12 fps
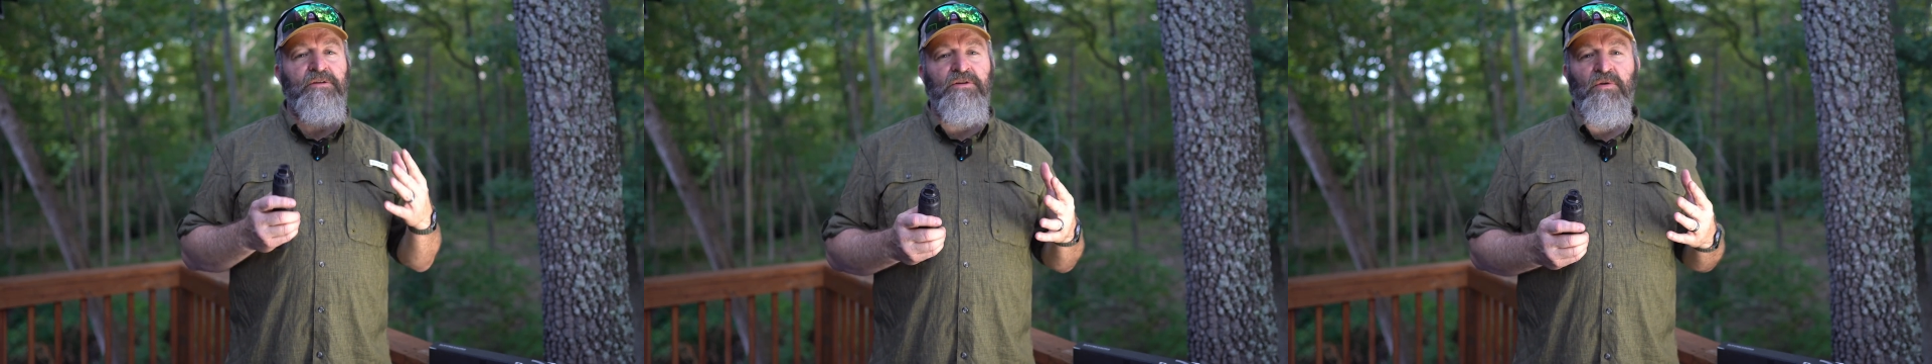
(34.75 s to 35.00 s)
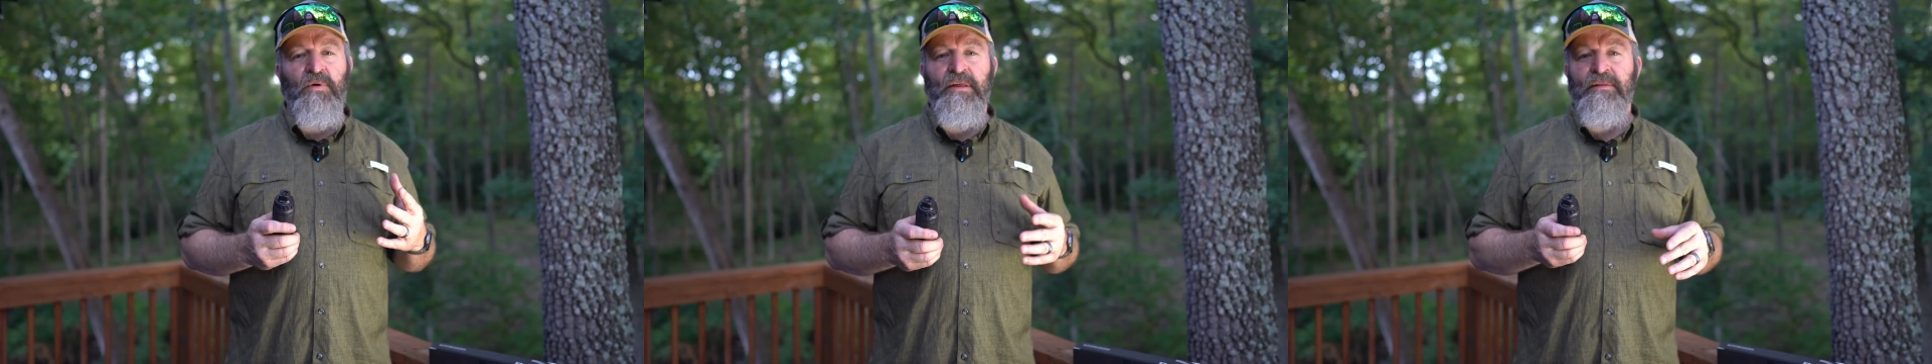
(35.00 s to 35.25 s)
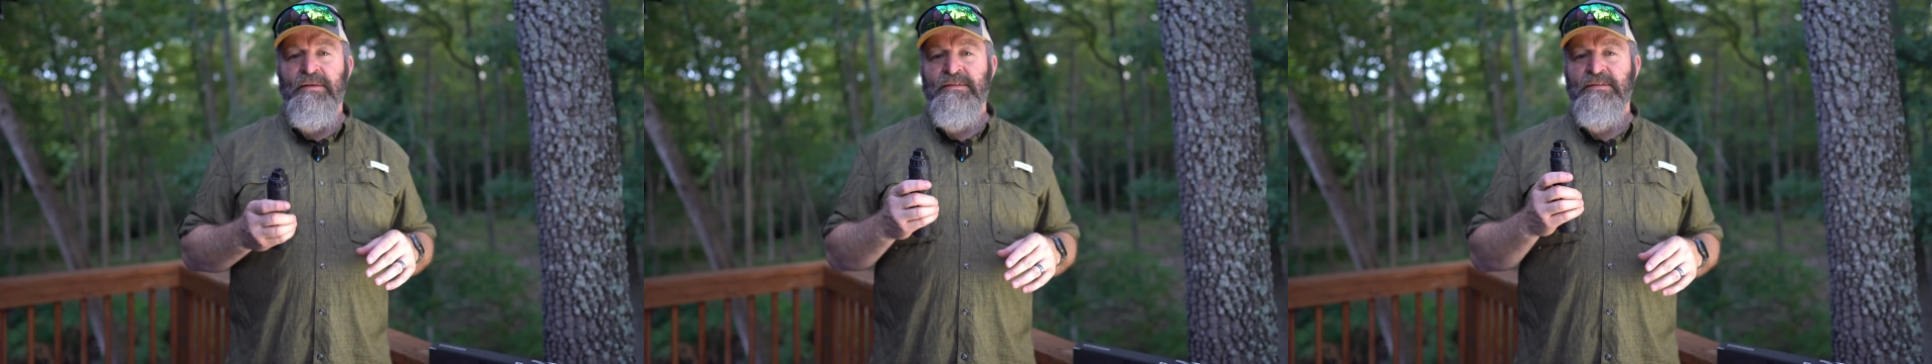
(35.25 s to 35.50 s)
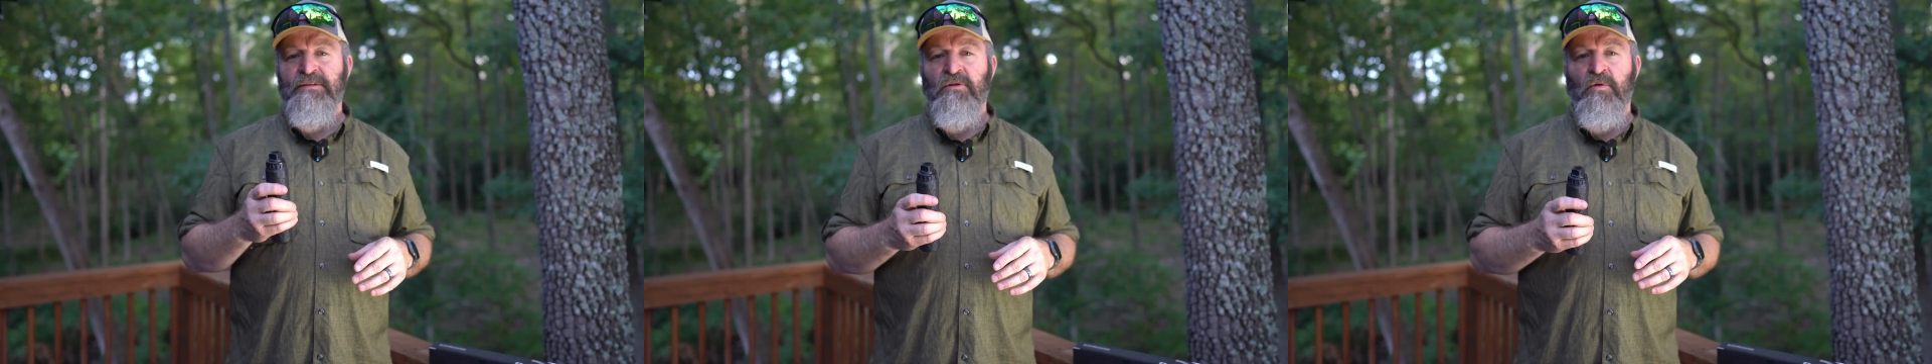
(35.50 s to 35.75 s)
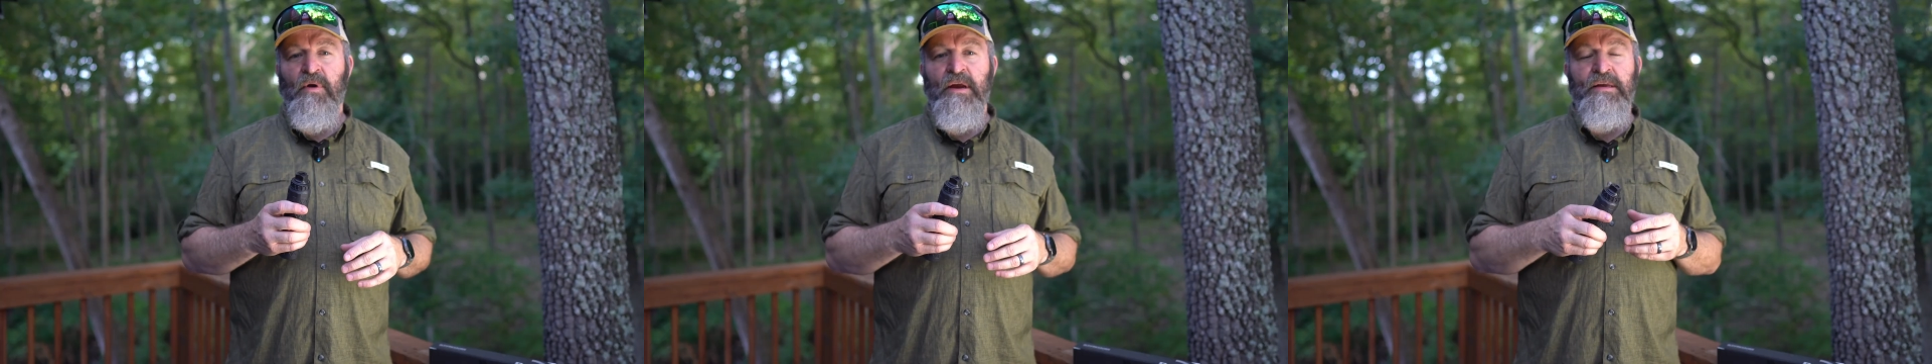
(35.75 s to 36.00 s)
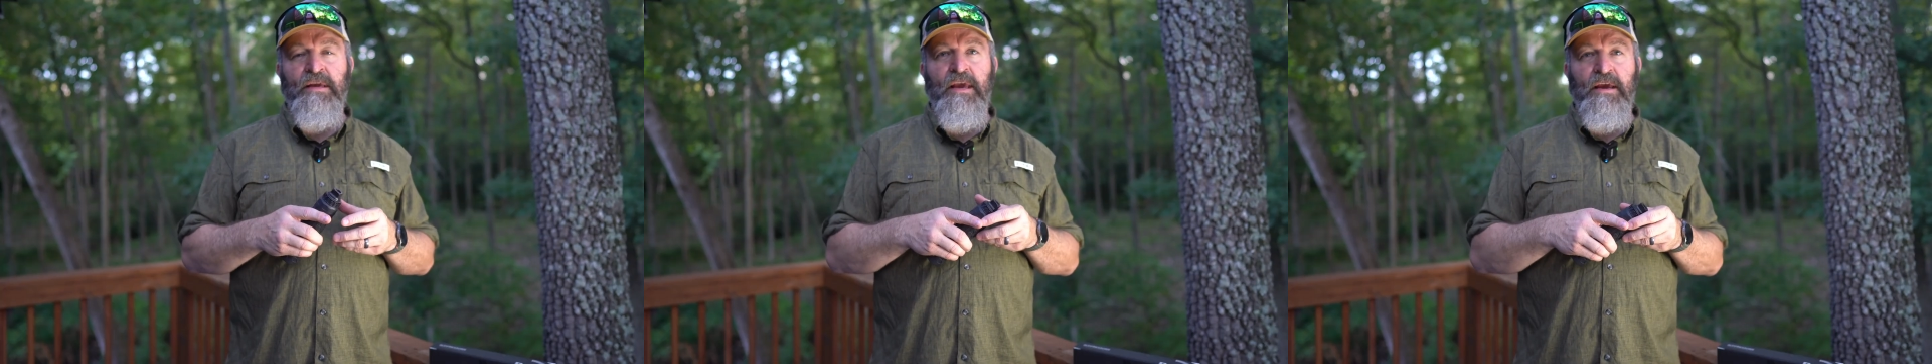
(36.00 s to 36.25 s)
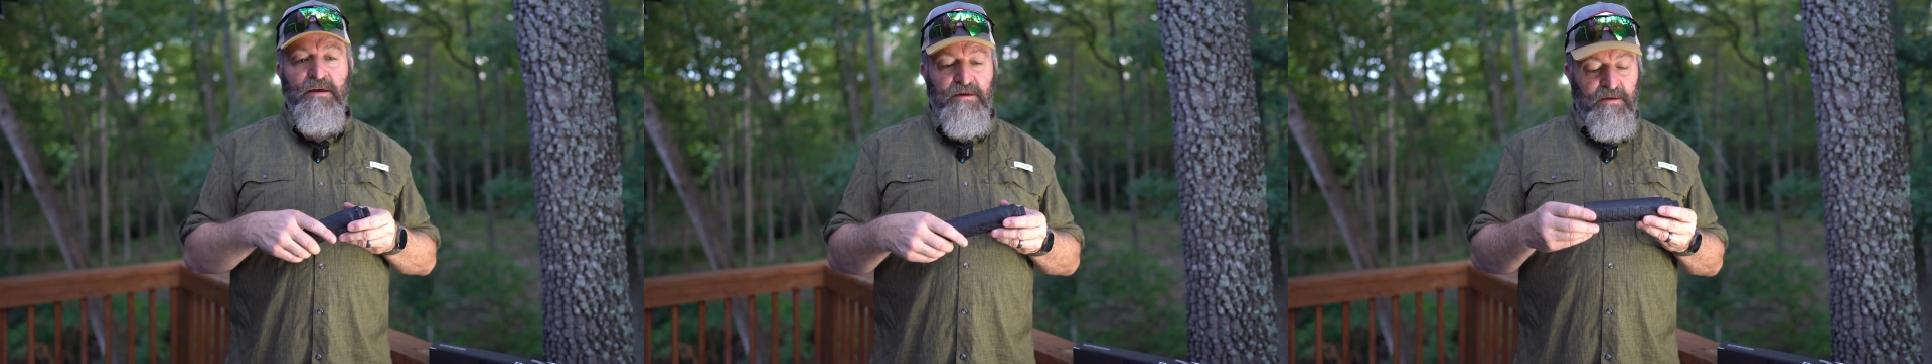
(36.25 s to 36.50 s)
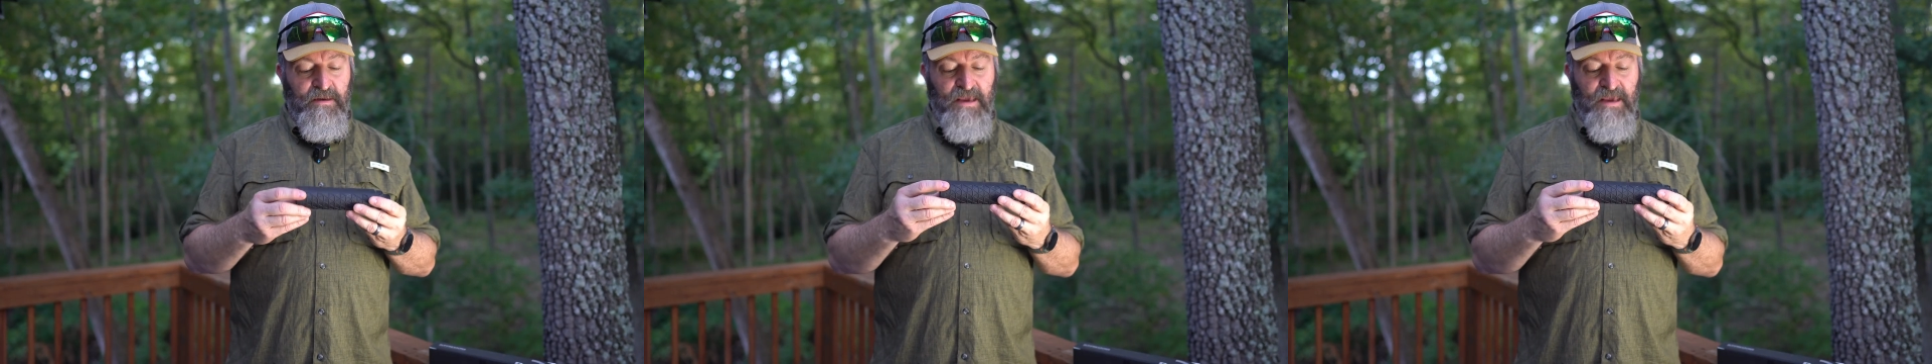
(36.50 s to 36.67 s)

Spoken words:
do it. This is a great can.